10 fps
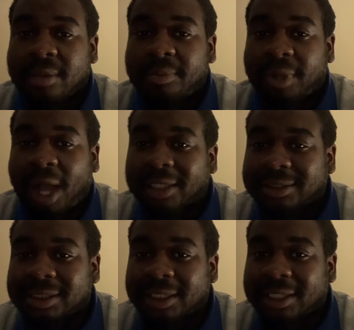
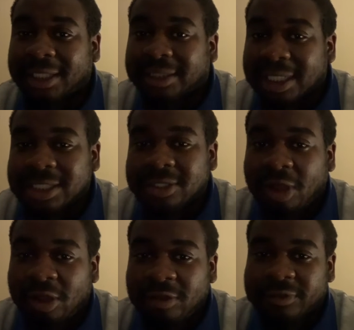But that doesn't
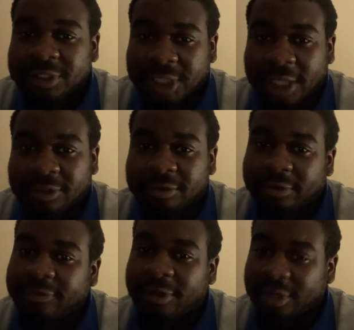overshadow the
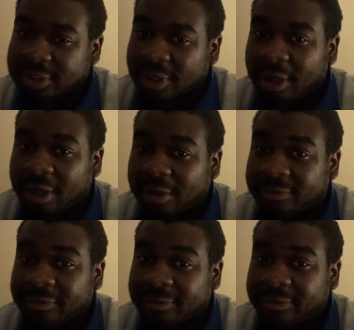first half.